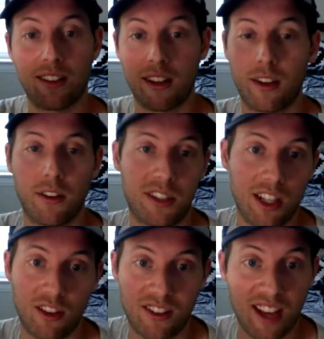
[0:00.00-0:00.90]
sensitive
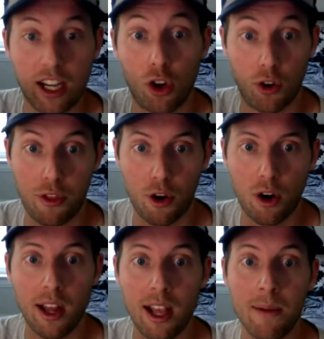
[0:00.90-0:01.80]
kid second or
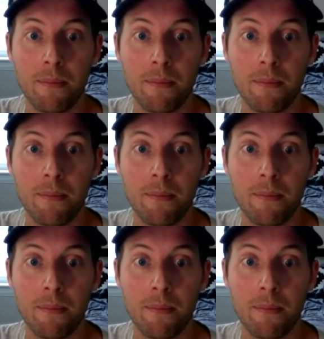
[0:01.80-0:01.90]
third.